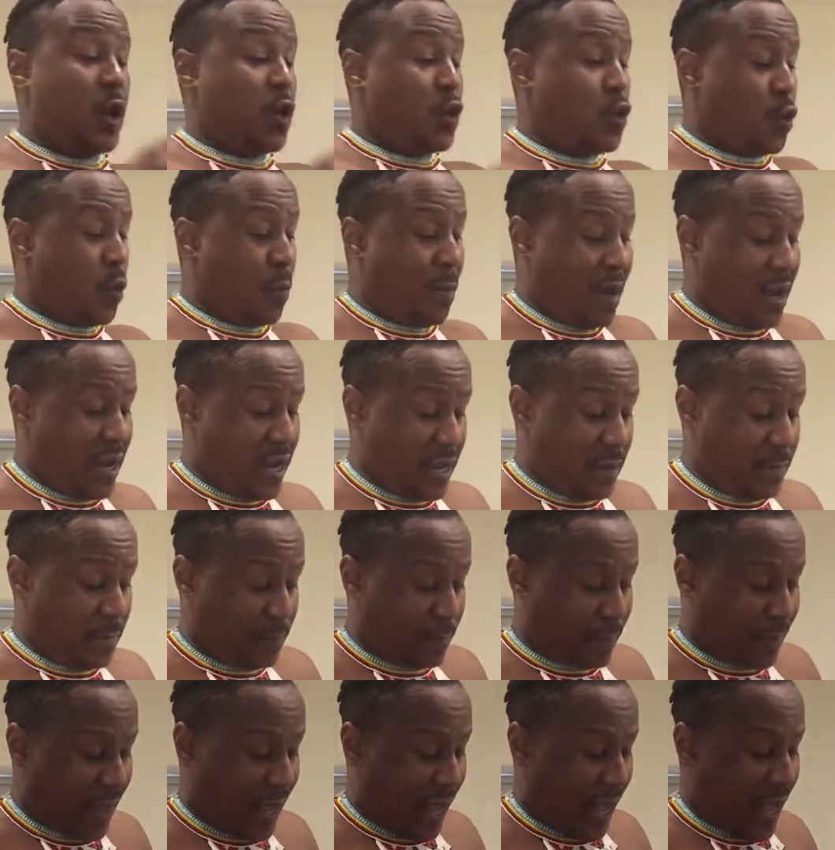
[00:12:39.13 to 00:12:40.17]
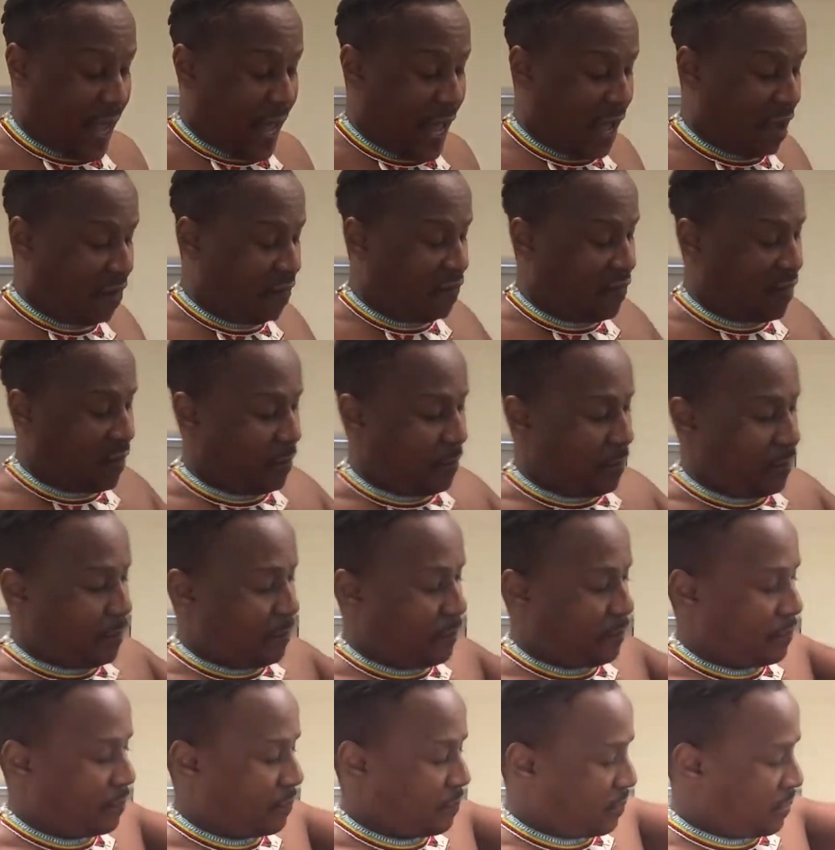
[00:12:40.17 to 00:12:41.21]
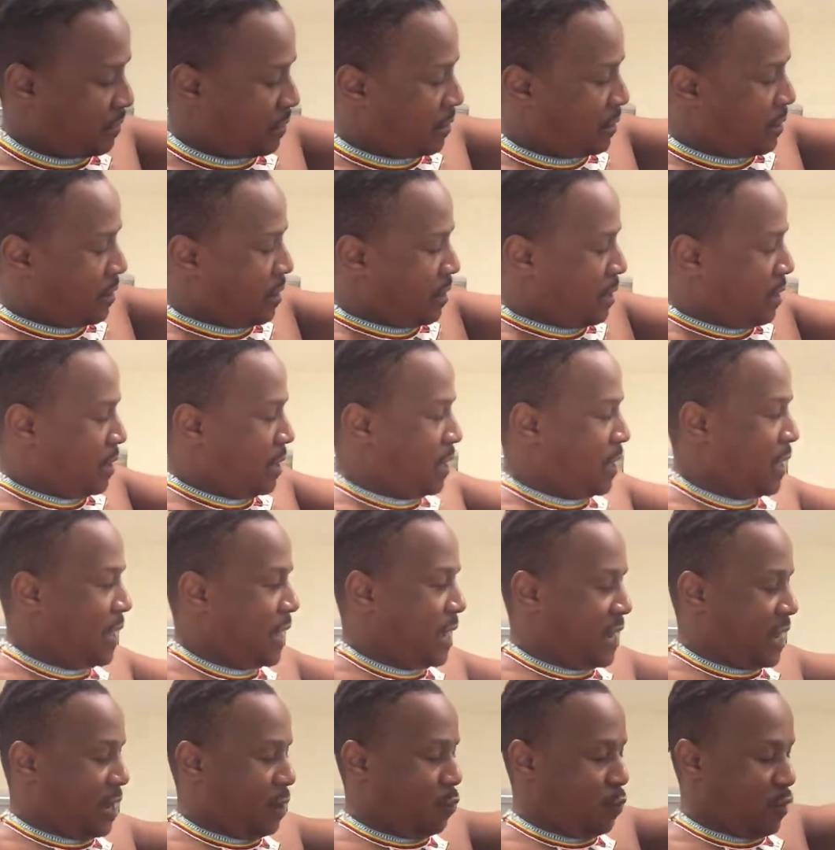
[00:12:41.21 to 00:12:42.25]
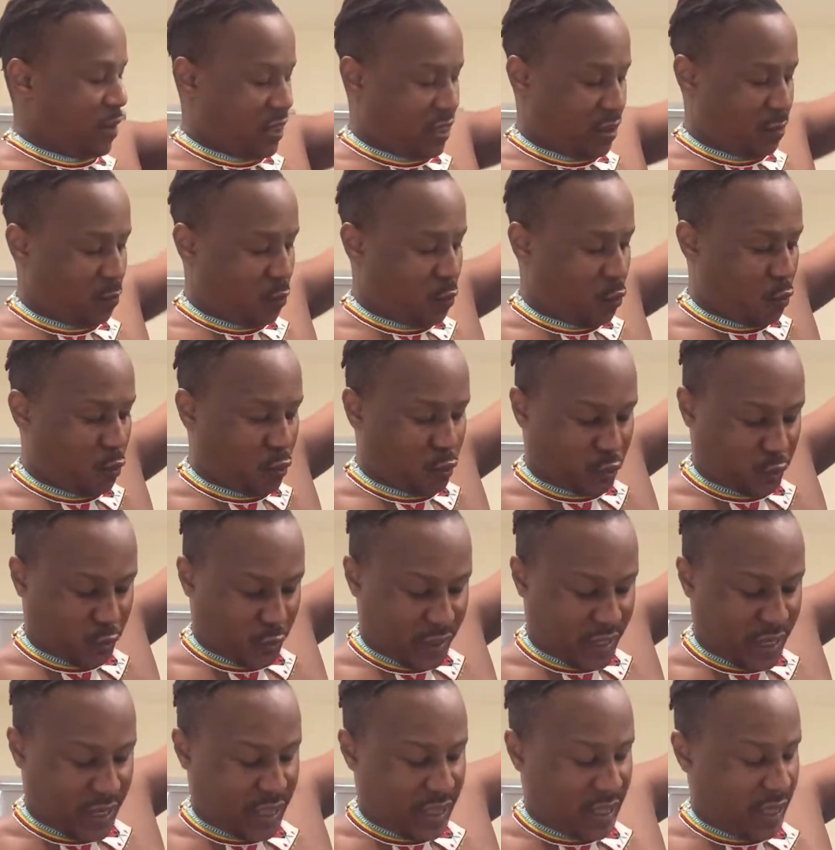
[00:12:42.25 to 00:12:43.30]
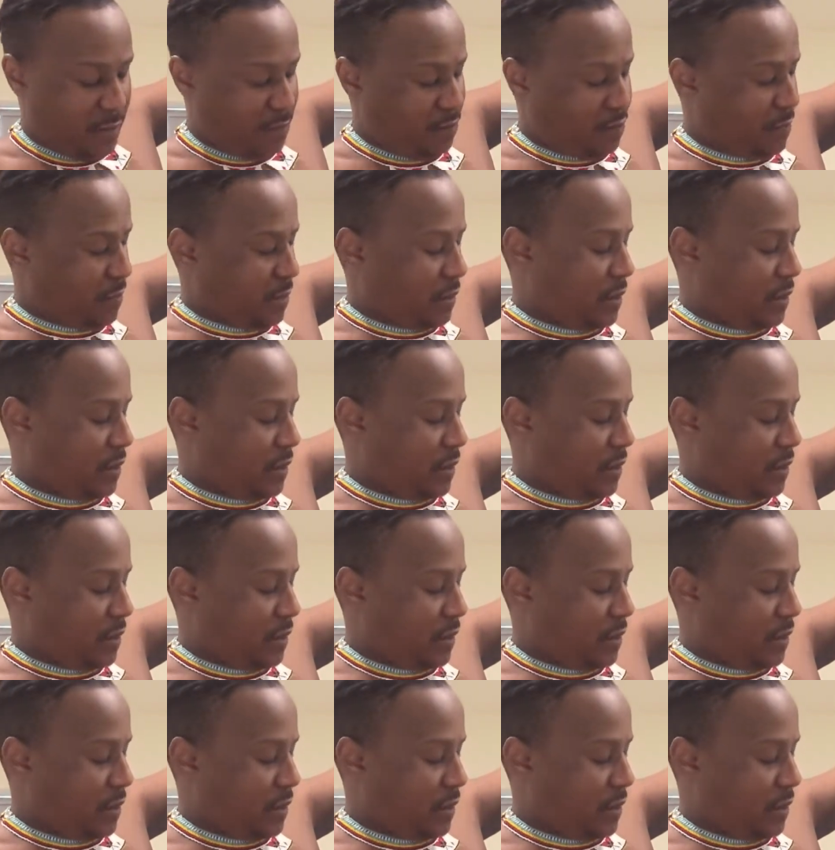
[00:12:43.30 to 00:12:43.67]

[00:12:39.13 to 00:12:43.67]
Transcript: Normally I have them and I wear them all together.